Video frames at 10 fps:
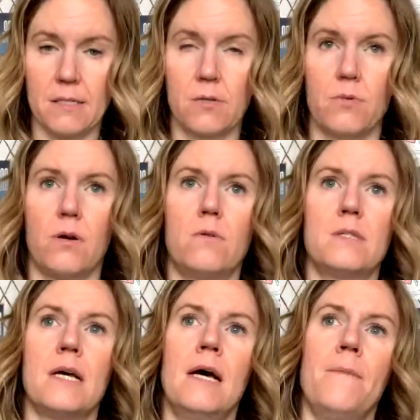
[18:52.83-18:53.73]
So
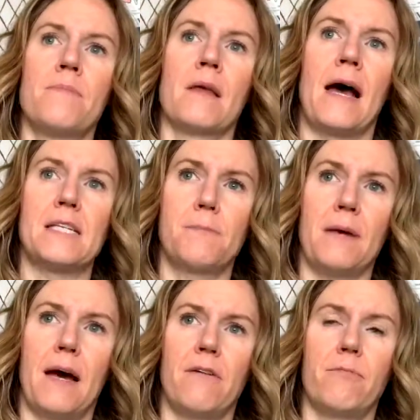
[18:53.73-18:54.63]
those
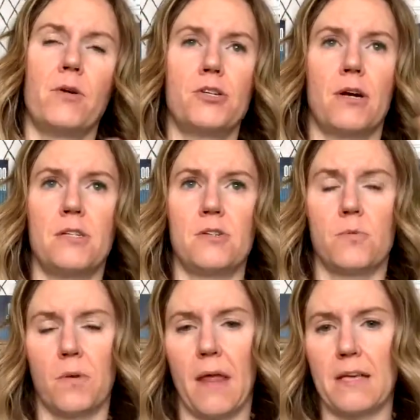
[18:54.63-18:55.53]
SPF,
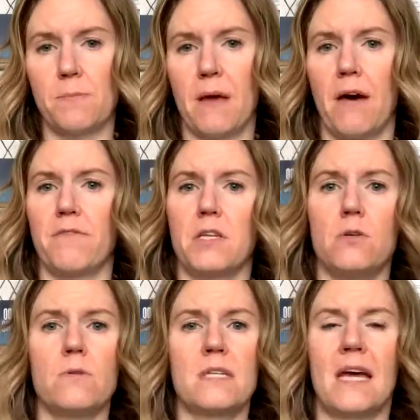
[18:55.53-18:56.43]
moisturizers with SPF, the
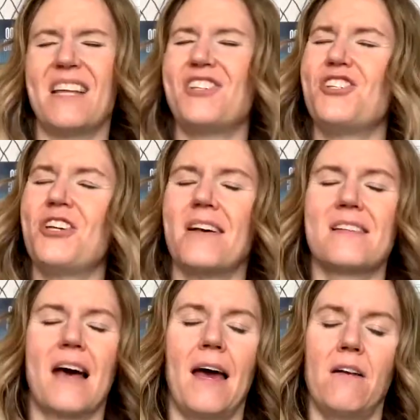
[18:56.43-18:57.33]
Dew Skin is
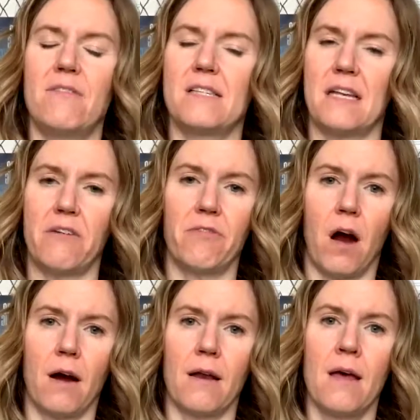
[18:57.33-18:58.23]
just kind of a
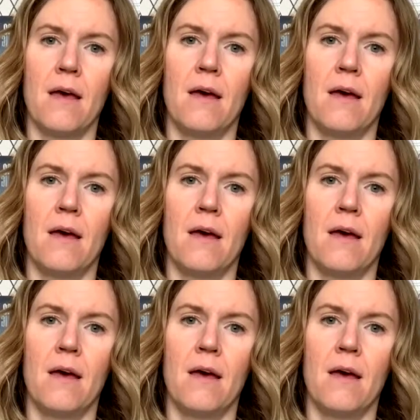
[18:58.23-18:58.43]
safeguard